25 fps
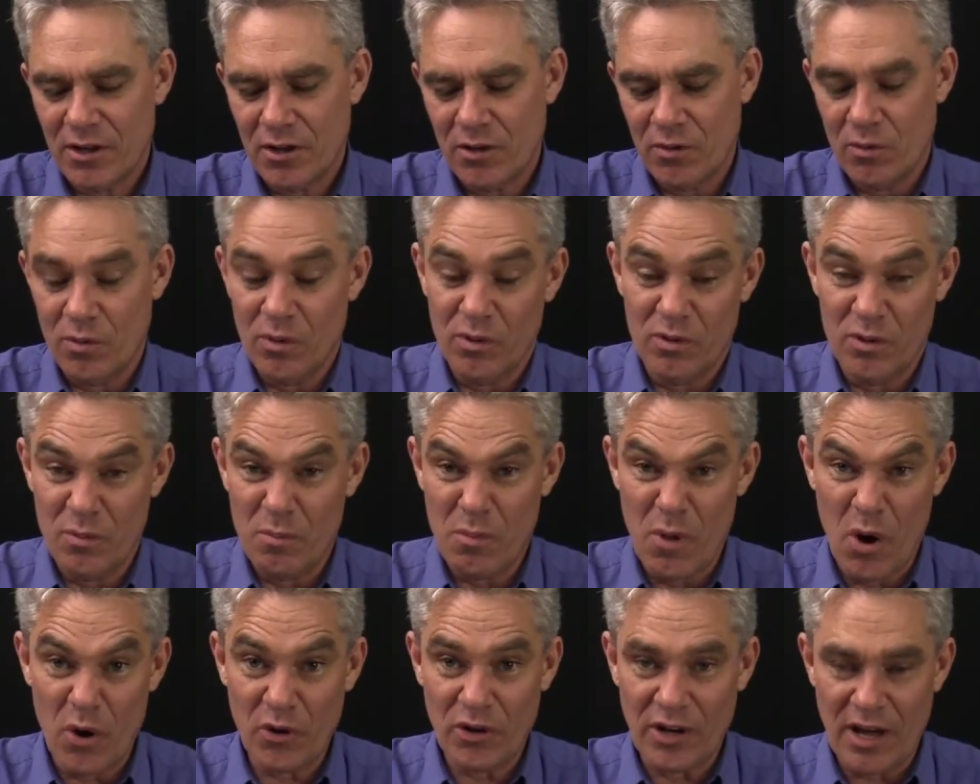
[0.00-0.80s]
well, the
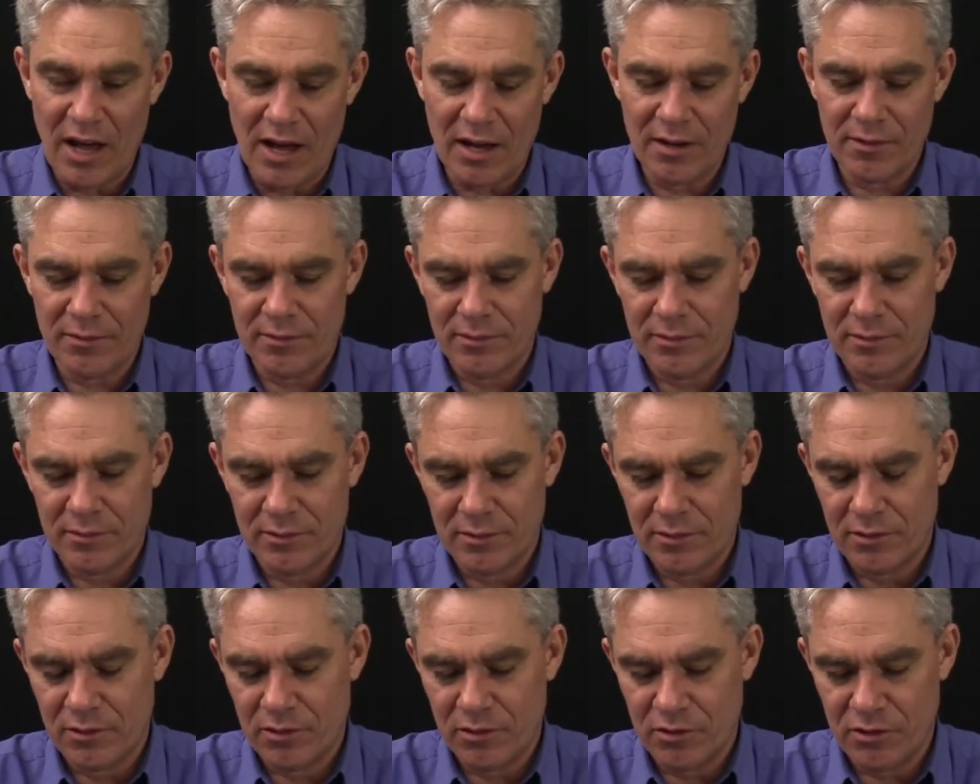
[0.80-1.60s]
motor,
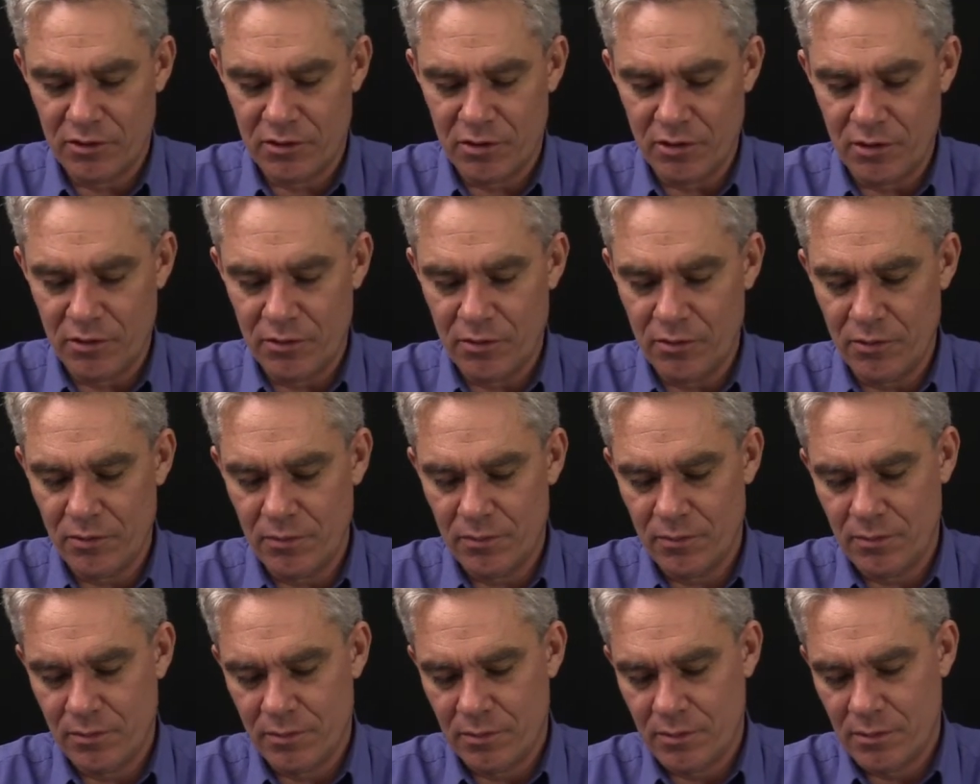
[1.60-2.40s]
to
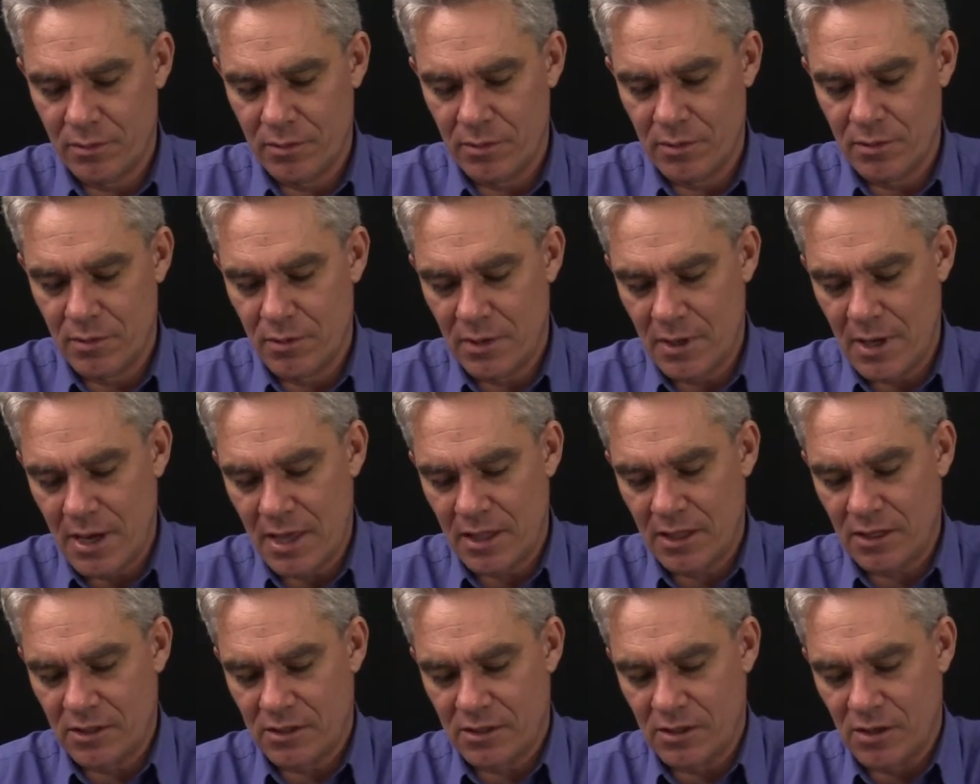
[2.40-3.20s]
the
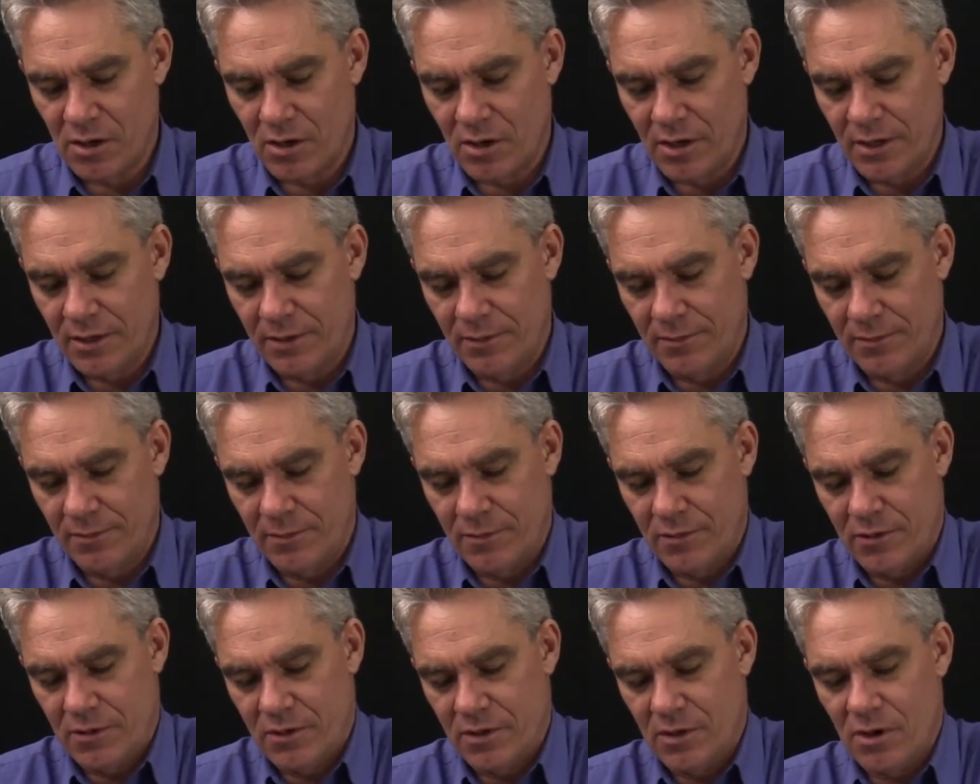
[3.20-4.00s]
other side
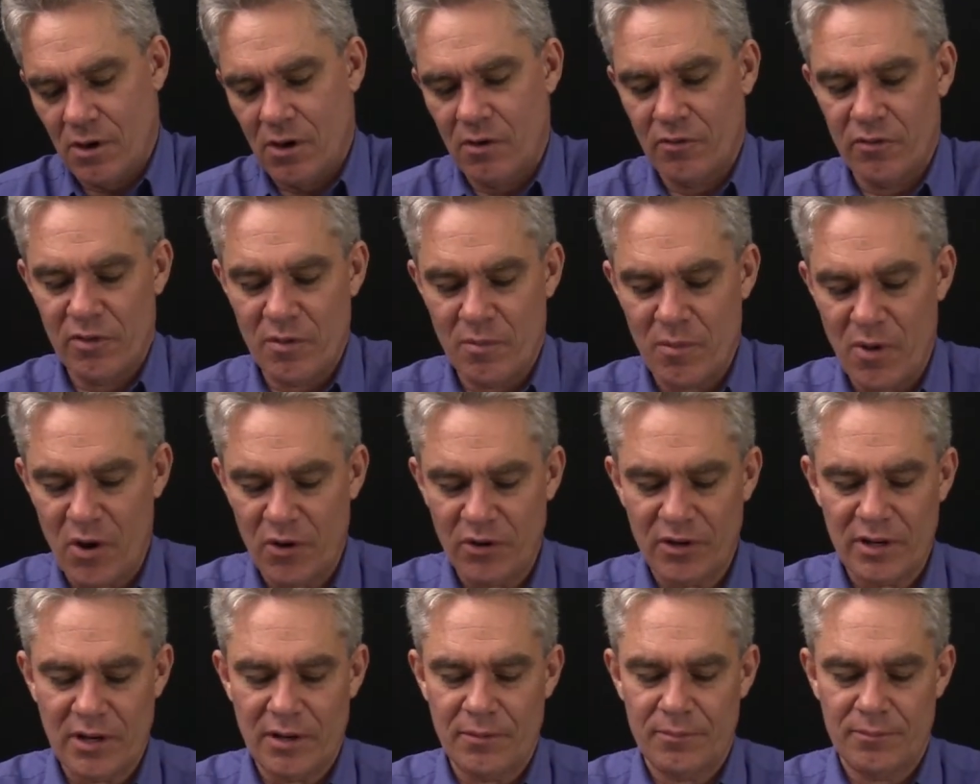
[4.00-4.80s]
of the
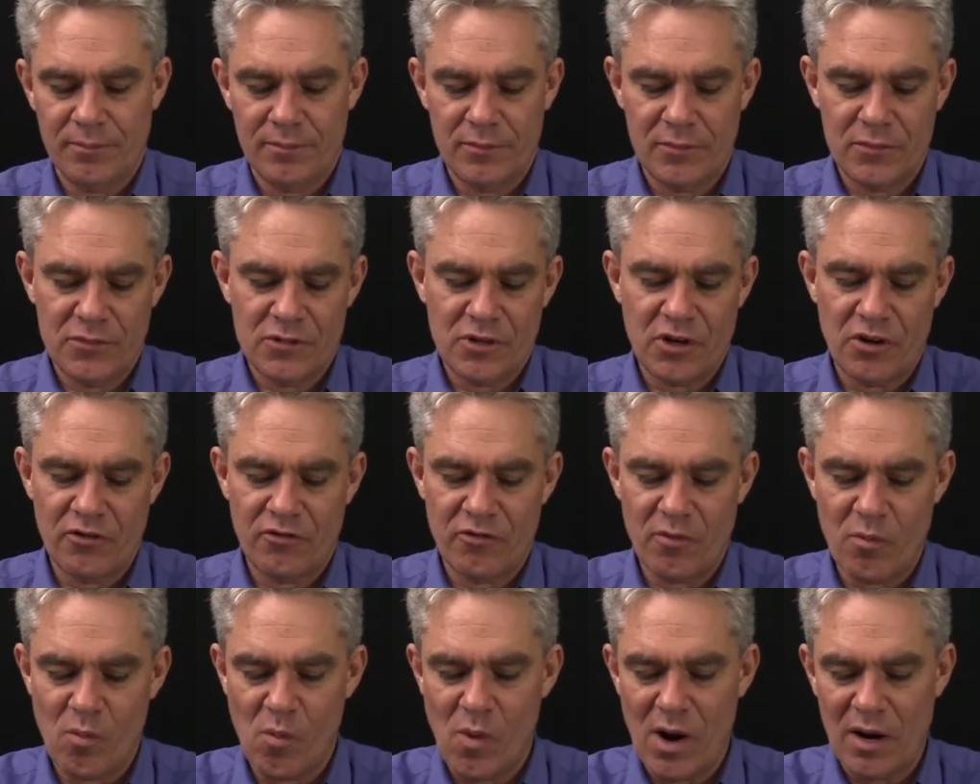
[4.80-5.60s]
motor. So
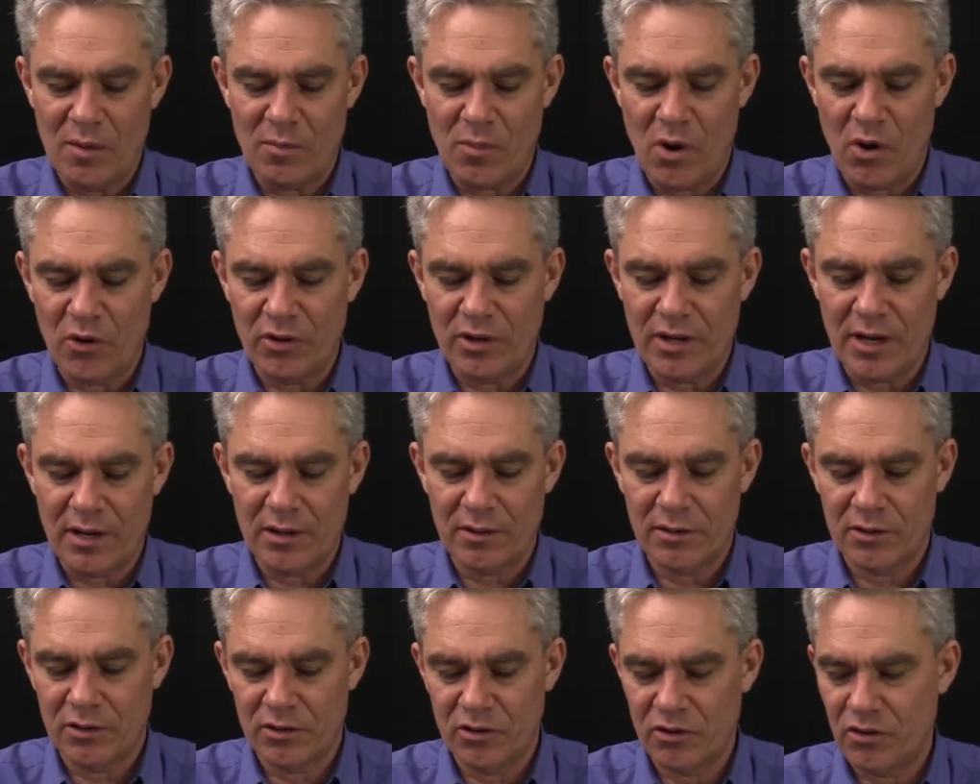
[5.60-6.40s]
from one motor
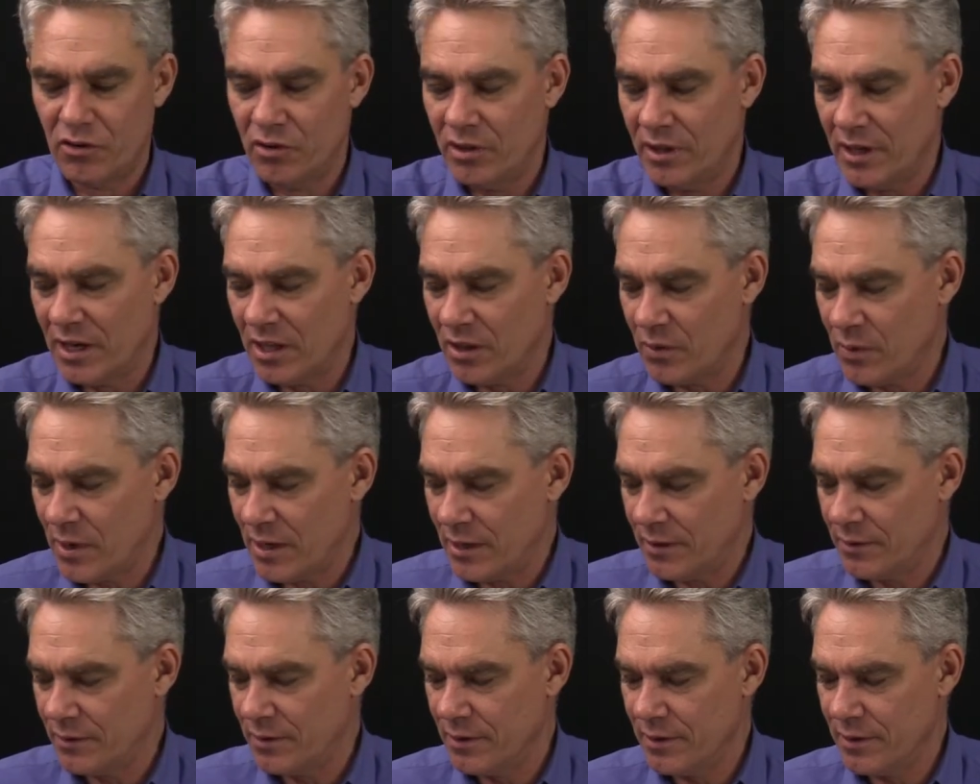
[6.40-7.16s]
to the other one,